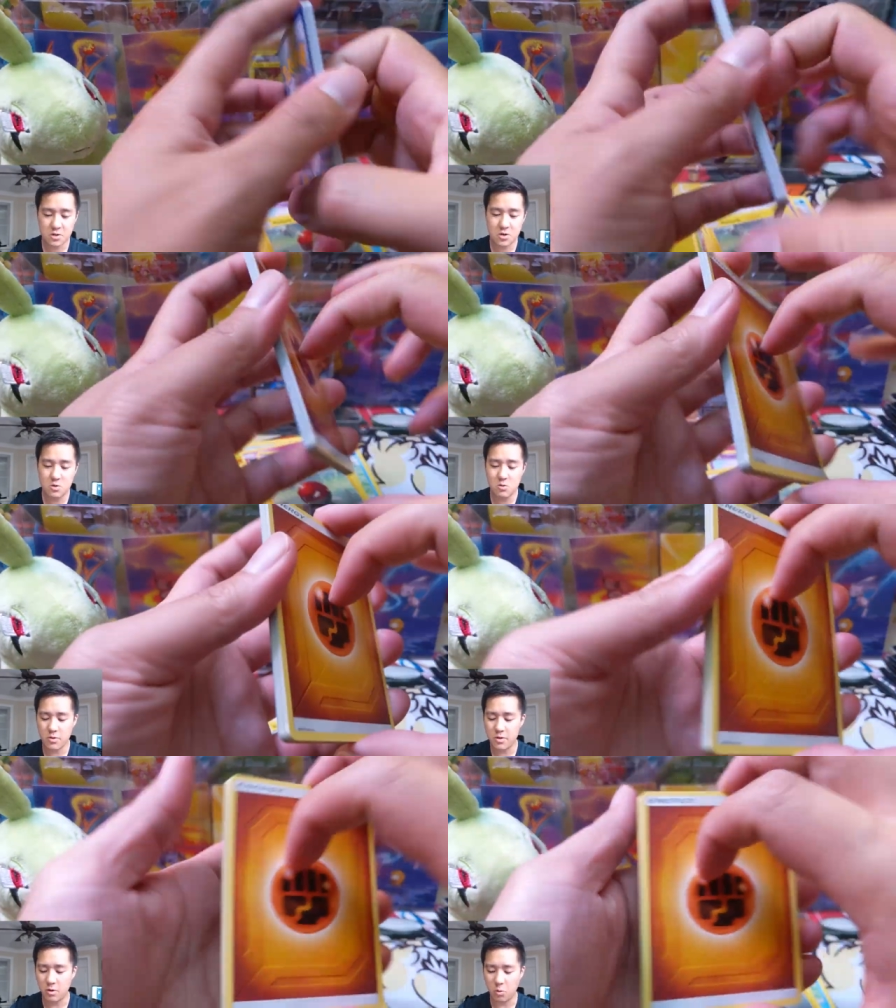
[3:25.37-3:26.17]
to
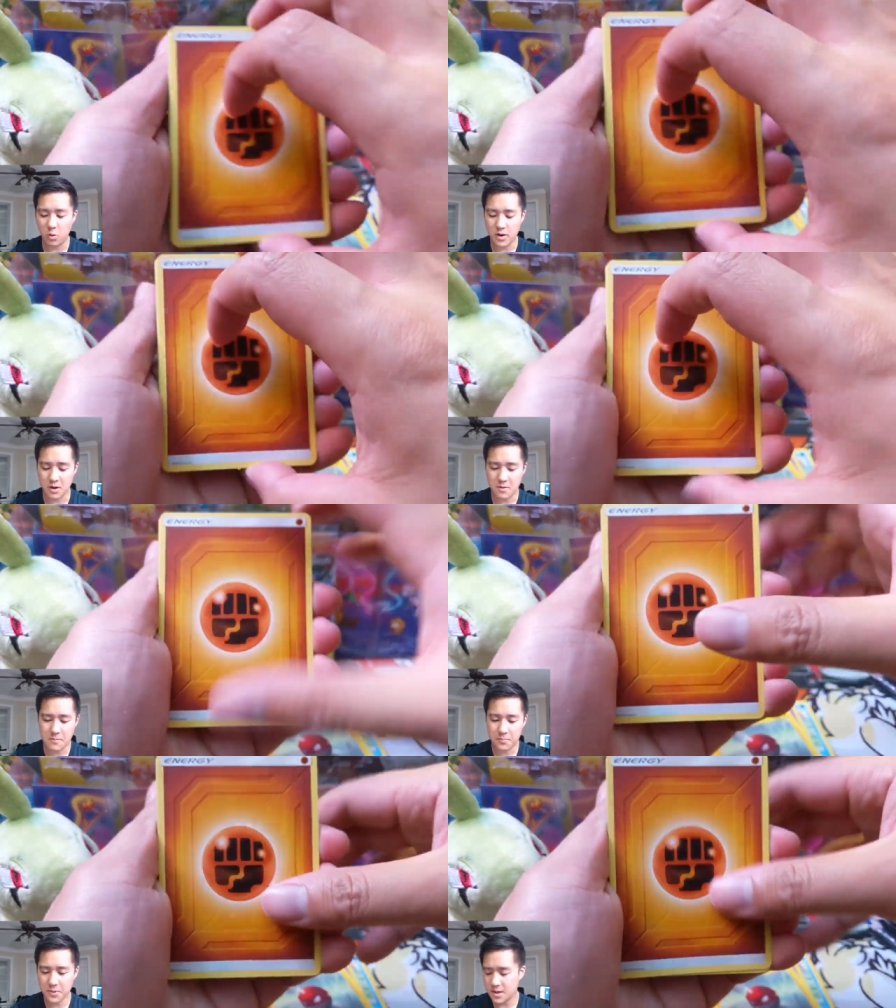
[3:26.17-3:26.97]
the winner.
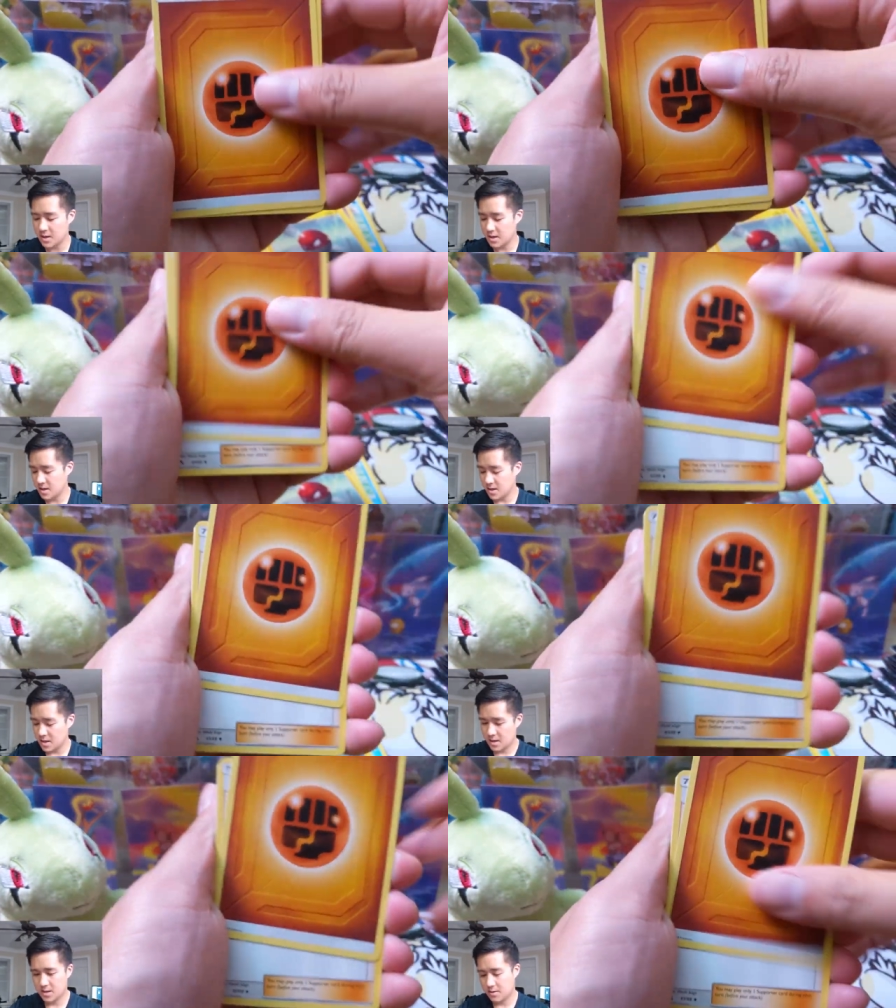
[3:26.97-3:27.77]

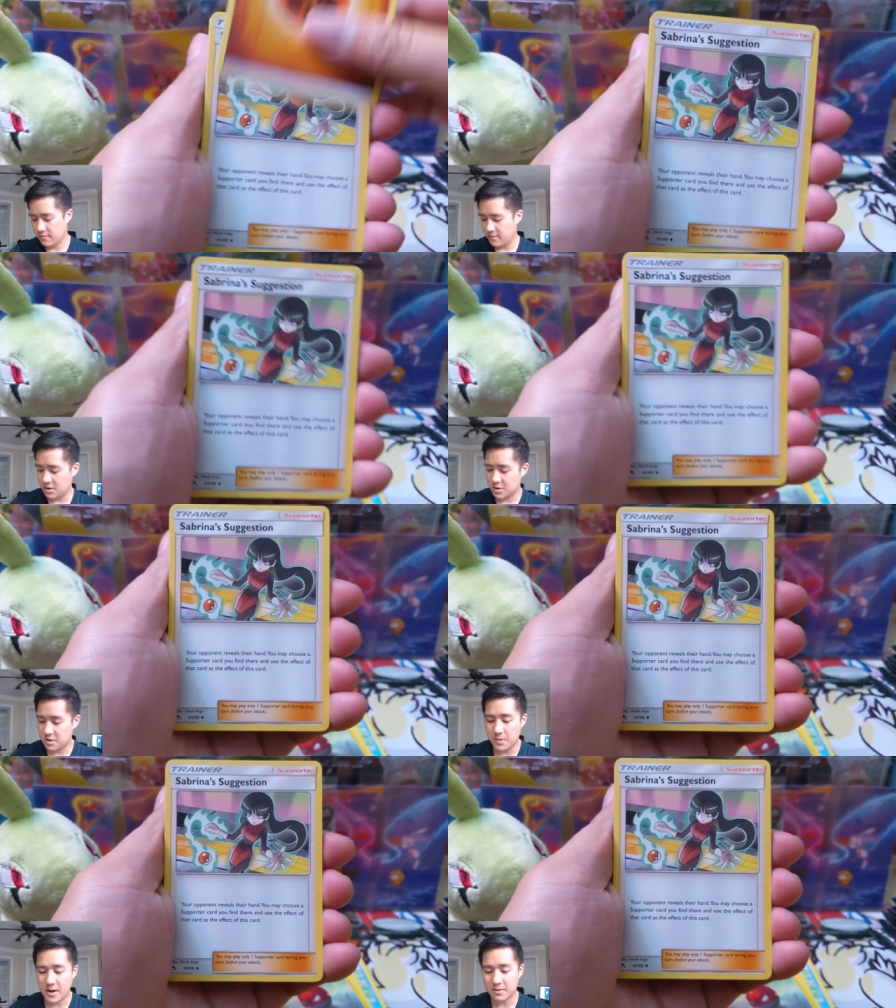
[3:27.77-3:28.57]
Video should
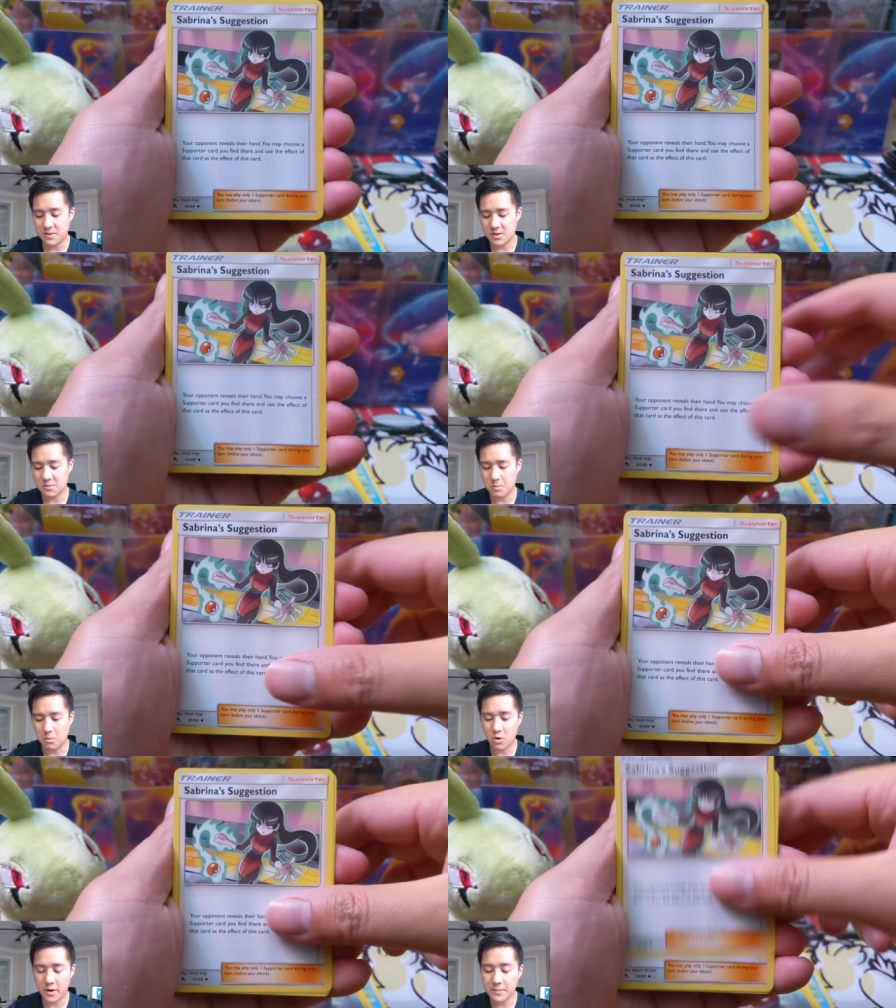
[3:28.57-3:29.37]
have been out this
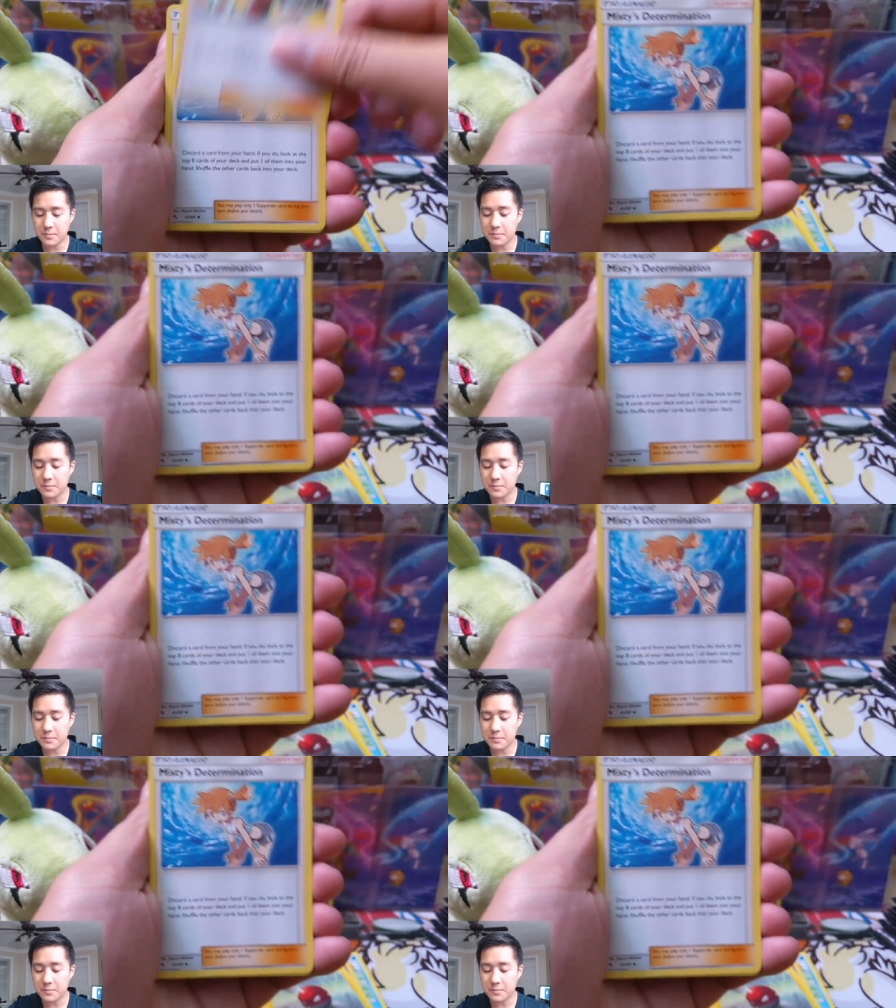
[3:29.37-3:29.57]
morning.